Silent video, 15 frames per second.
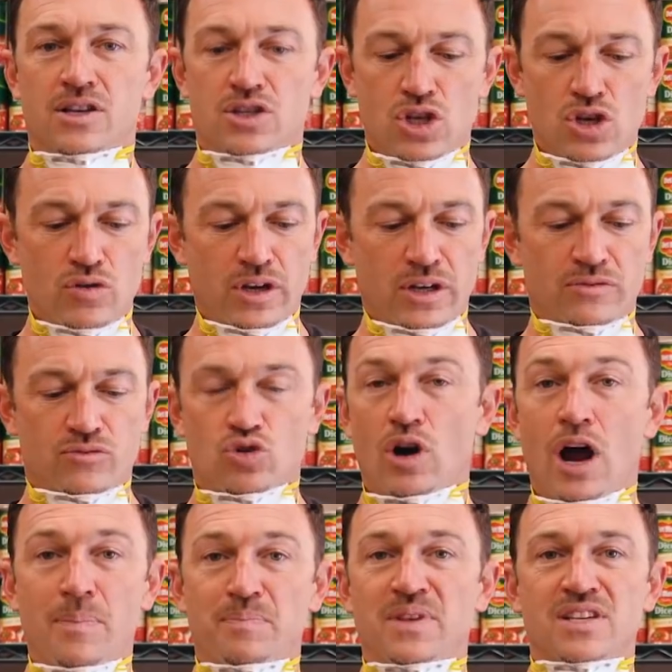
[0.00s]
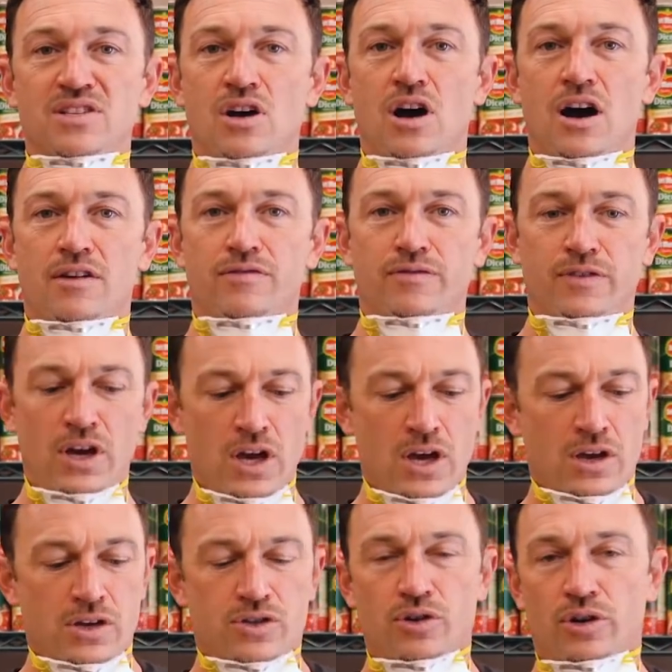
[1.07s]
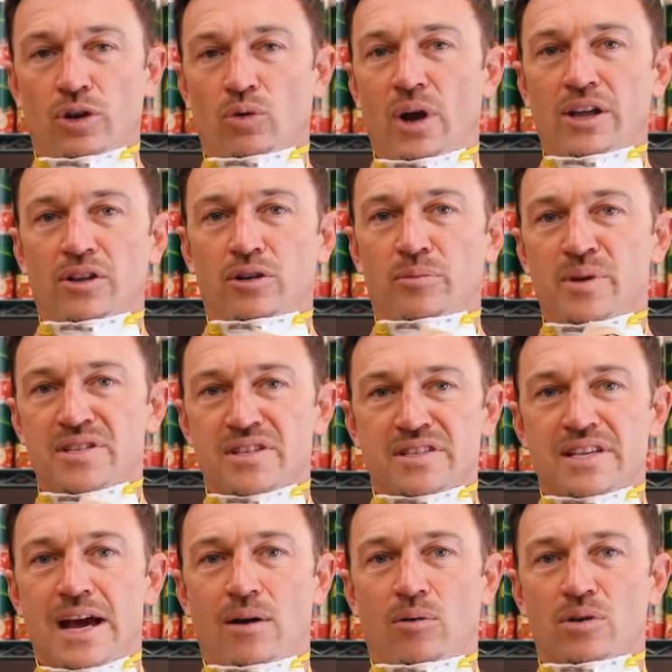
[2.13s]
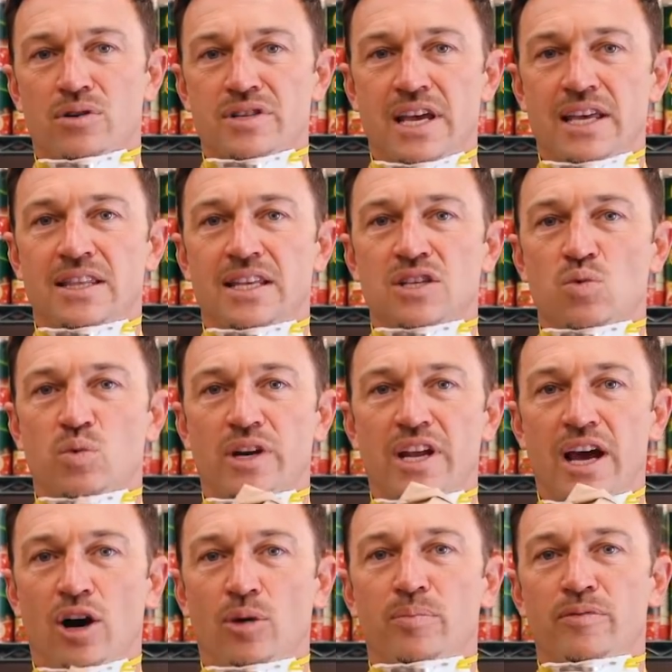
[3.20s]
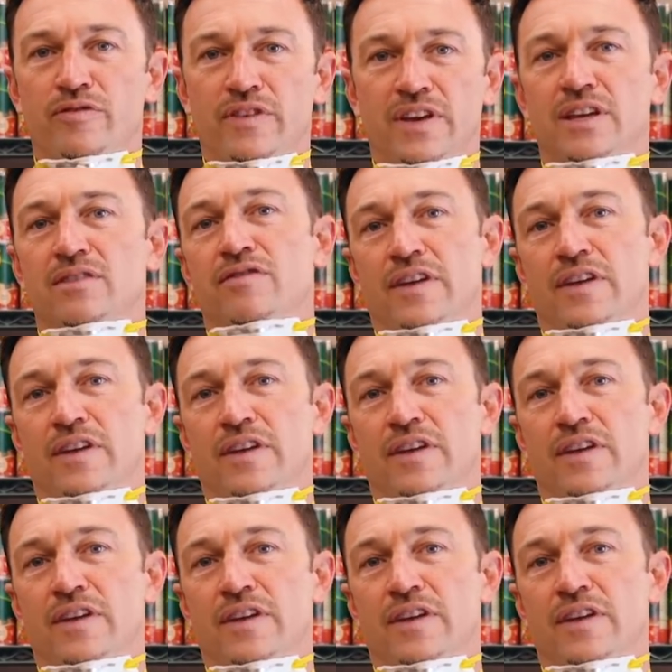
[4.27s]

So you could drop these off during regular business hours and these would help feed